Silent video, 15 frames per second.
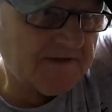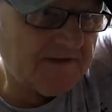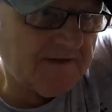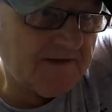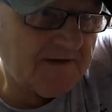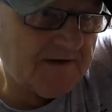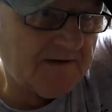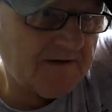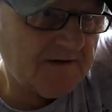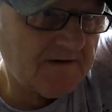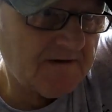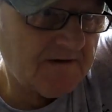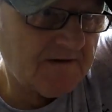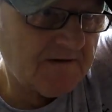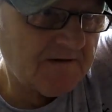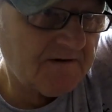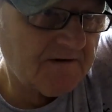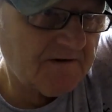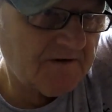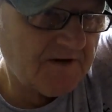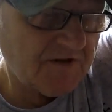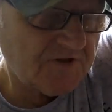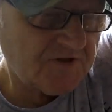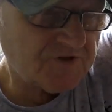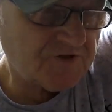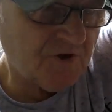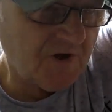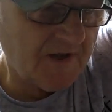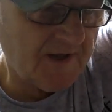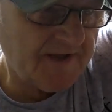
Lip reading: that there's no layer